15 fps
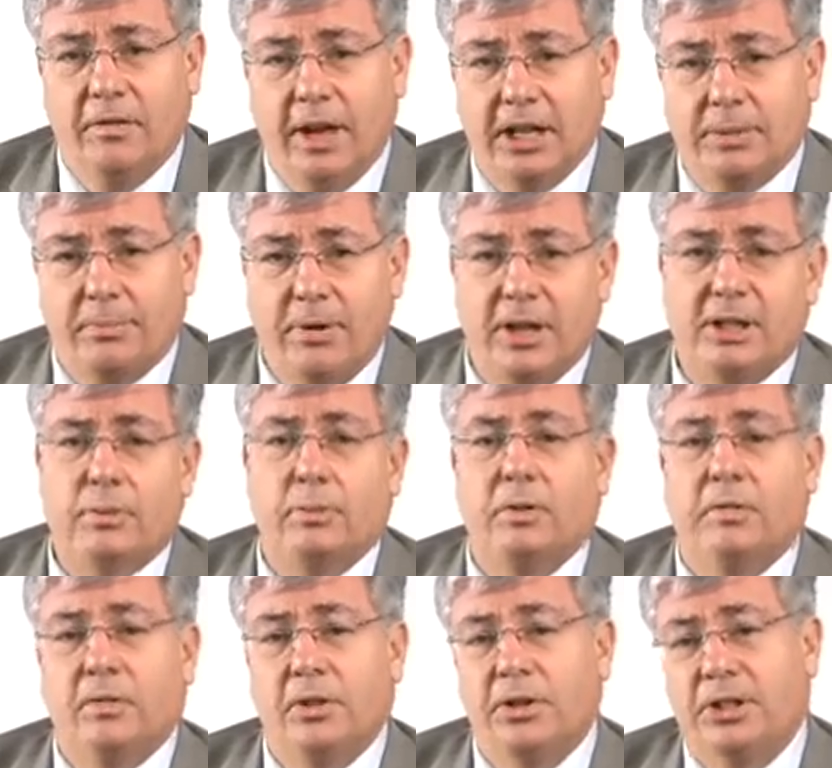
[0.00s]
Vice President with
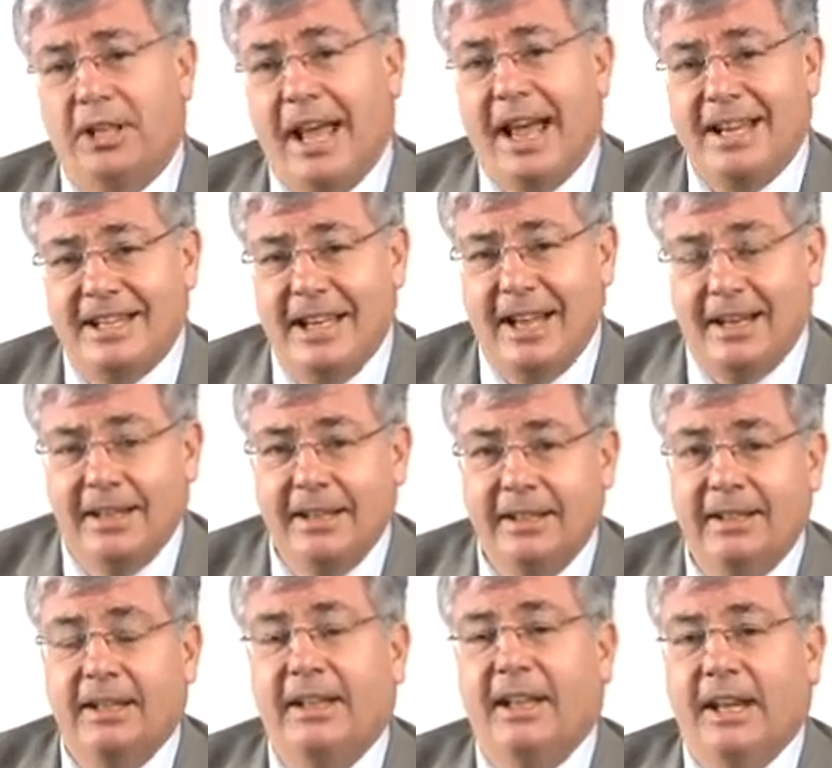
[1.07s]
First Asset.
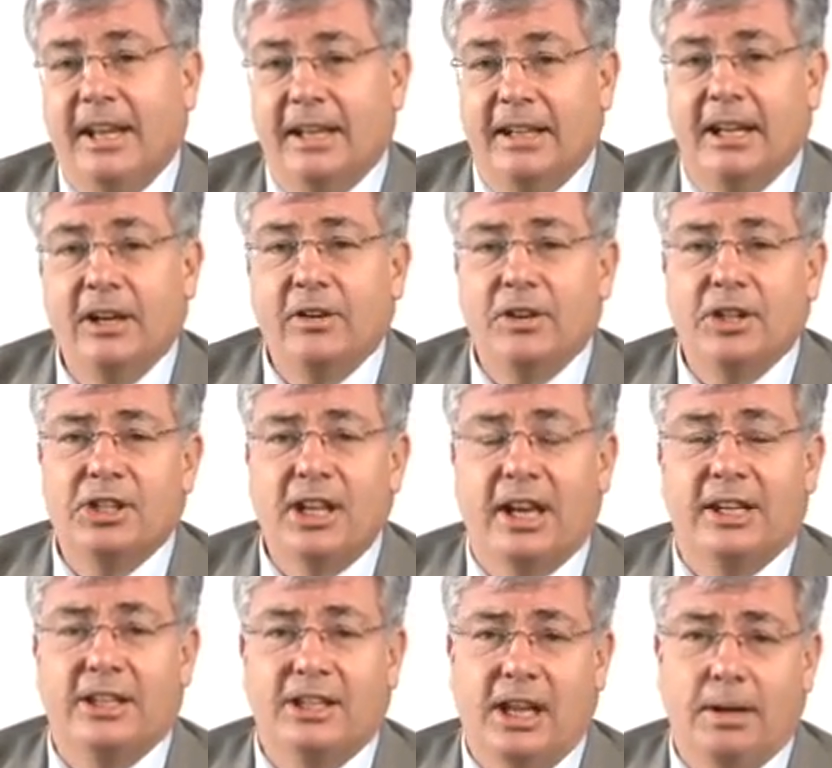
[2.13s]
And here in the
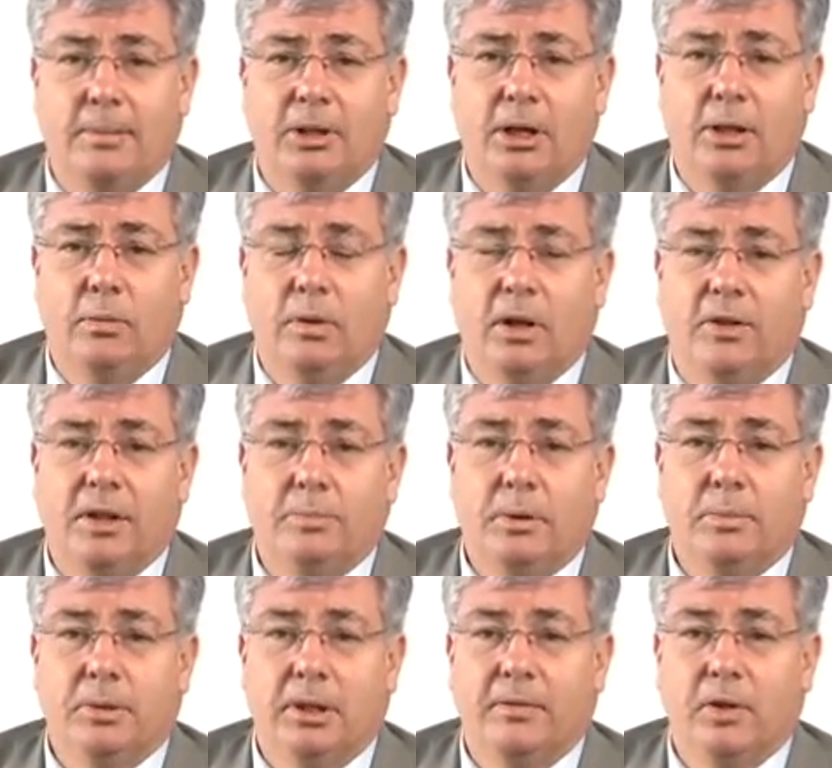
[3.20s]
second segment on the Wealthy
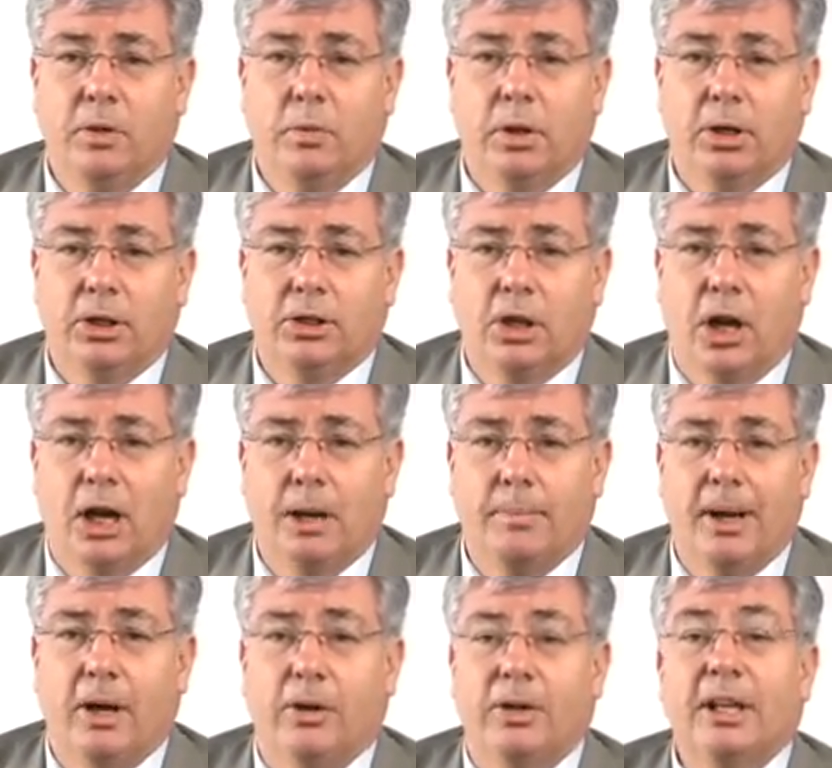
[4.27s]
Boomer interview, we're going to talk
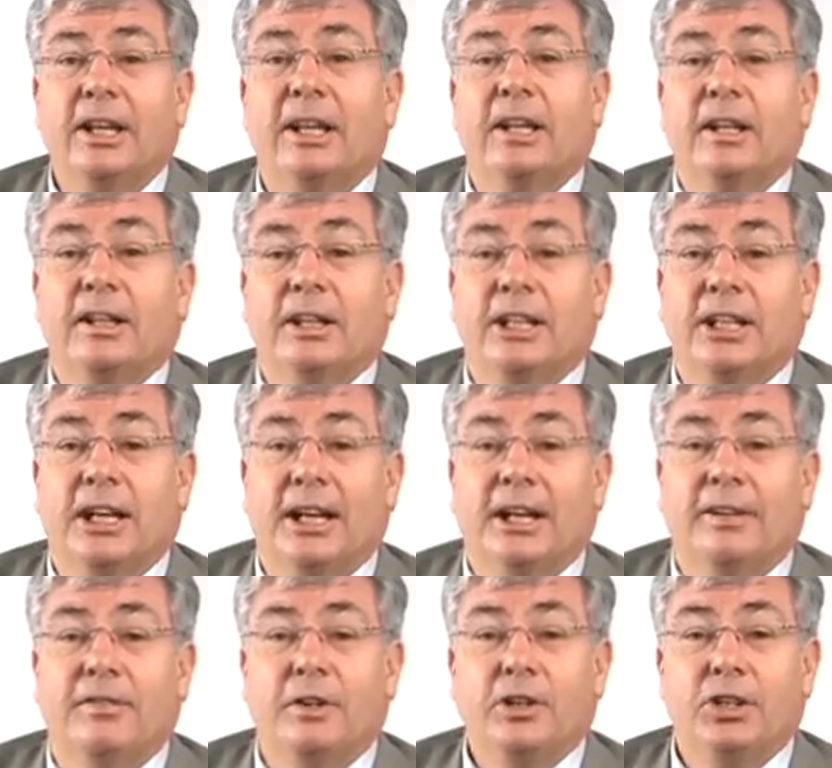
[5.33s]
about the
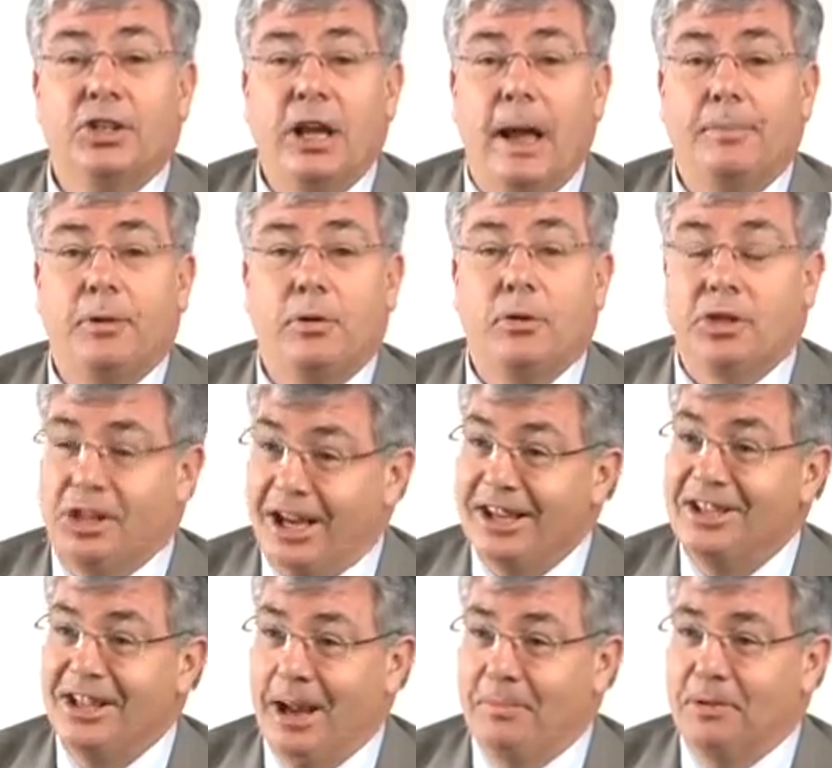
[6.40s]
uh, first chapter or the
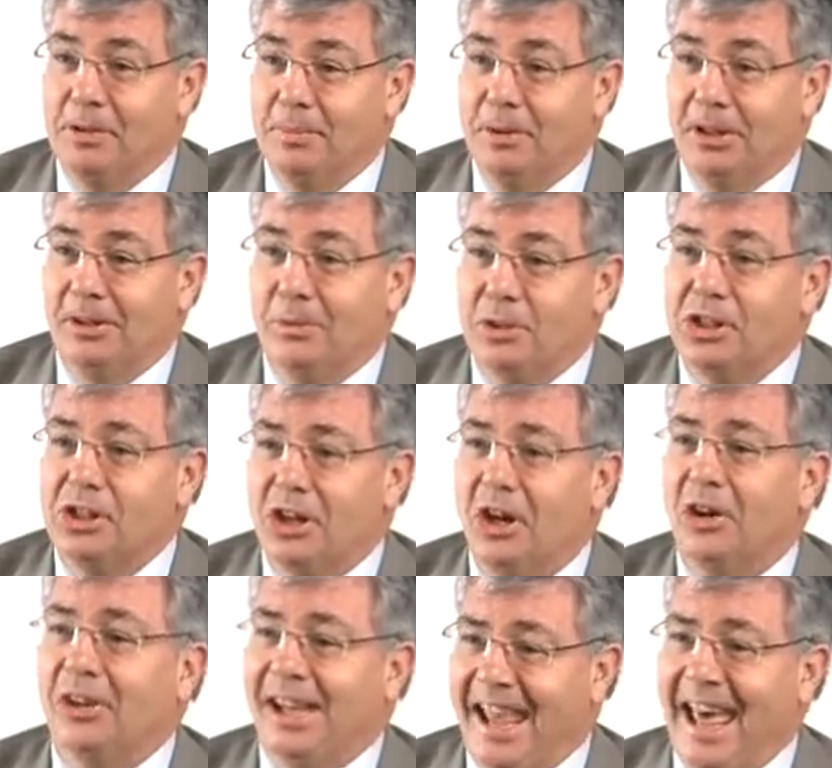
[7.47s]
second chapter of the book, which is
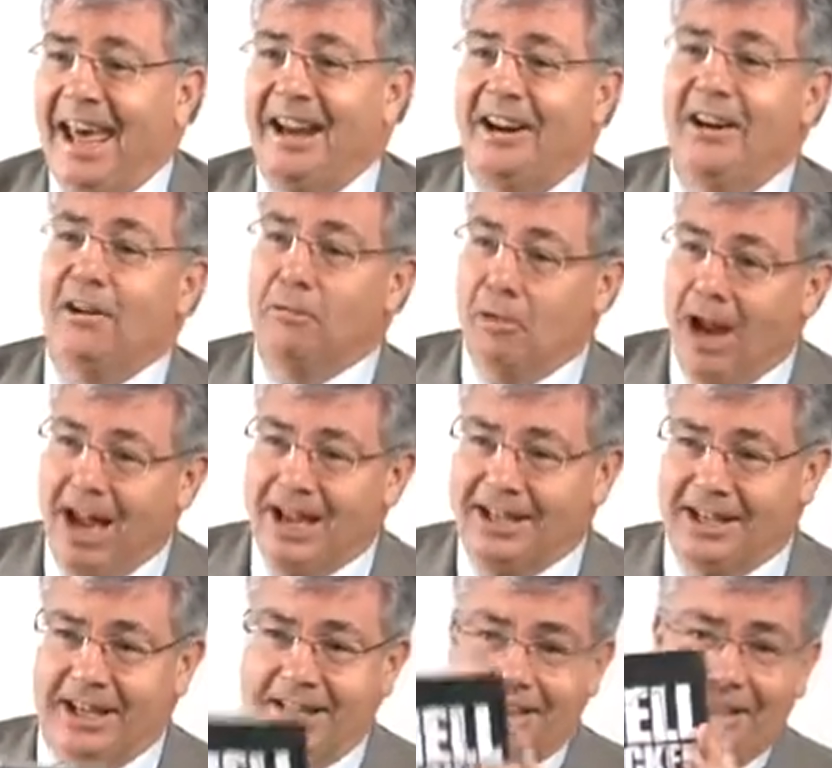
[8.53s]
called Canada
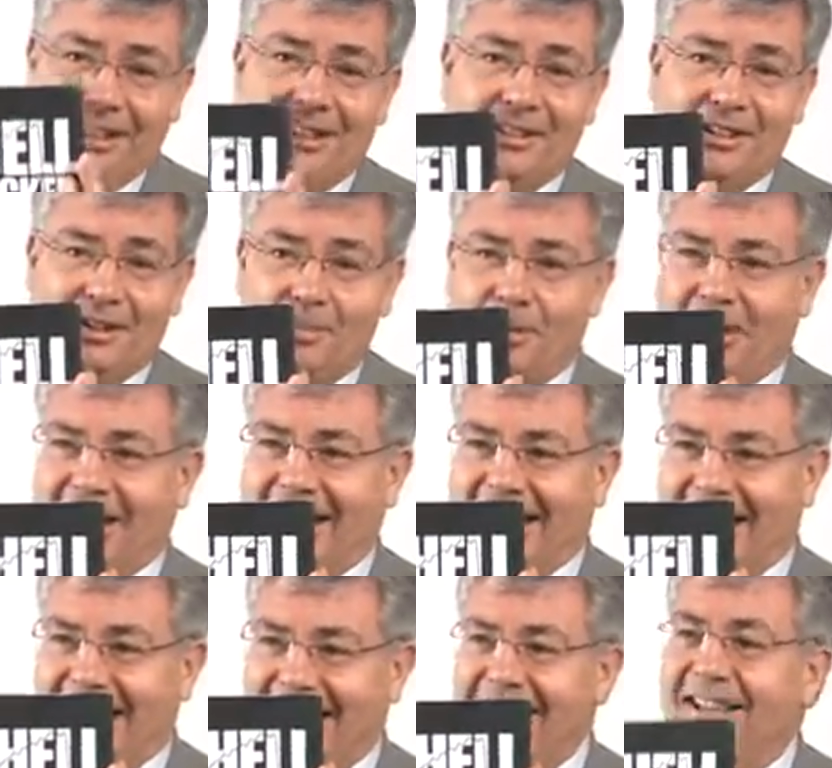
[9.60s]
Rising. And here's the book
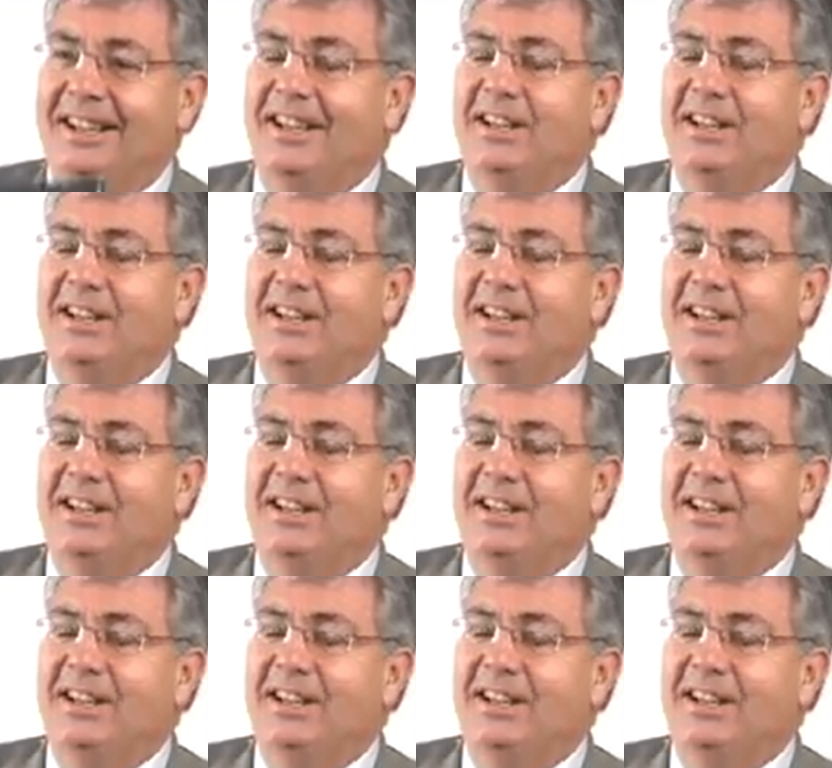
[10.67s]
again.